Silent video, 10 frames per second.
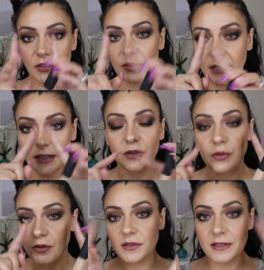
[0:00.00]
don't like
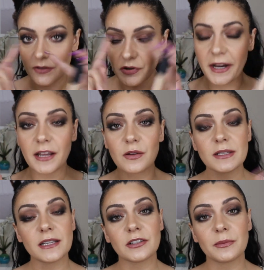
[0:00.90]
do those
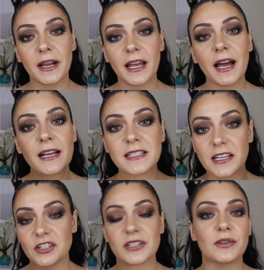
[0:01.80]
triangles under my eyes.
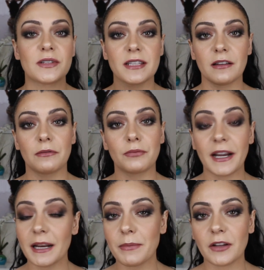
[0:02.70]
I just use the
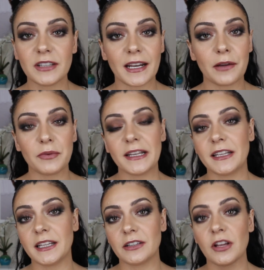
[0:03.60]
right amount that I really
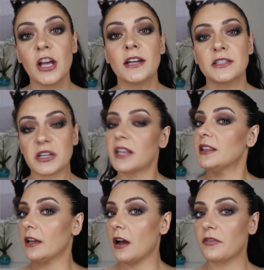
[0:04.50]
need to
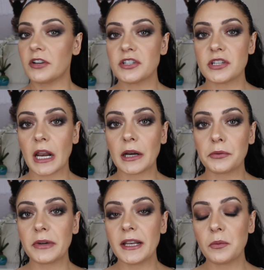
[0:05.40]
get the coverage that I
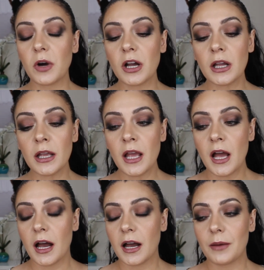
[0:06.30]
really want.
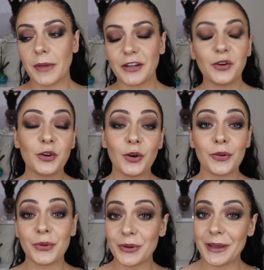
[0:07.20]
Um, I don't go
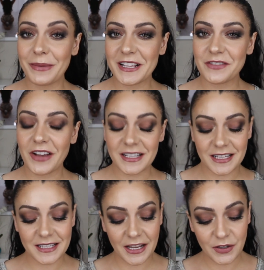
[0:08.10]
through them as fast
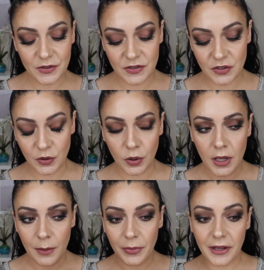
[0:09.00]
as I used to,
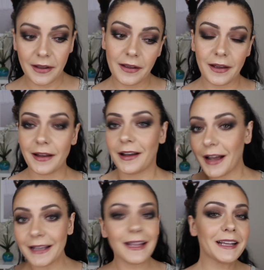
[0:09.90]
but
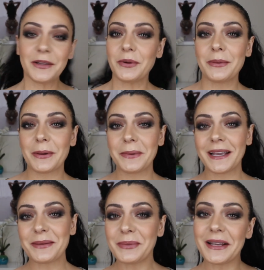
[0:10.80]
I like the way my
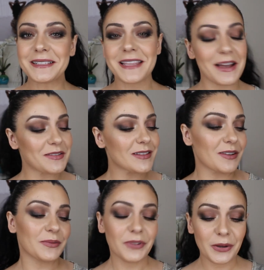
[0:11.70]
makeup looks now.
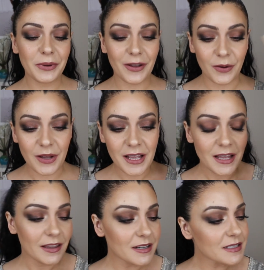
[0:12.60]
So here we go.
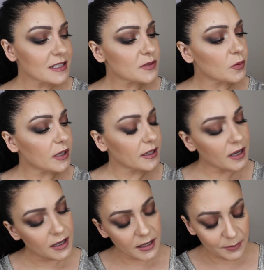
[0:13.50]
There's this one.
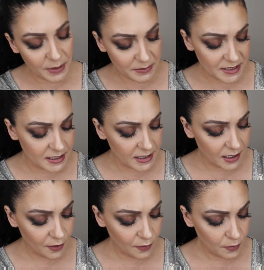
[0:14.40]
Um, let me see
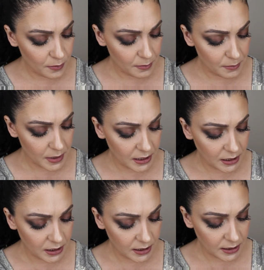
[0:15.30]
how
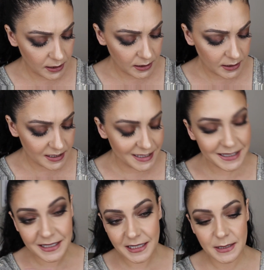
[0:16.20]
many. This
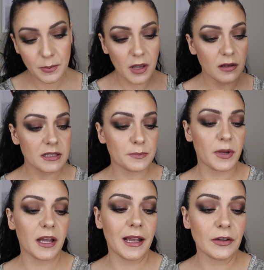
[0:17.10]
is six mils,
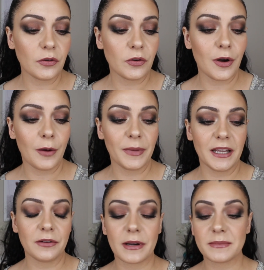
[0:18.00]
but I don't know how
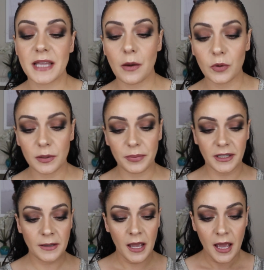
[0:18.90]
many grams that would
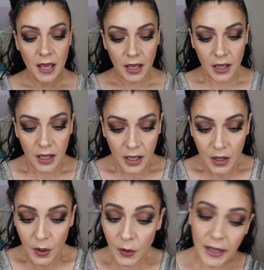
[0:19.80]
be.
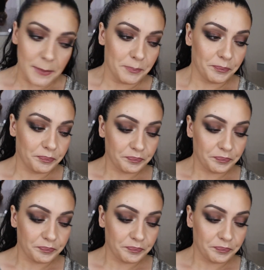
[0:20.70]
Okay,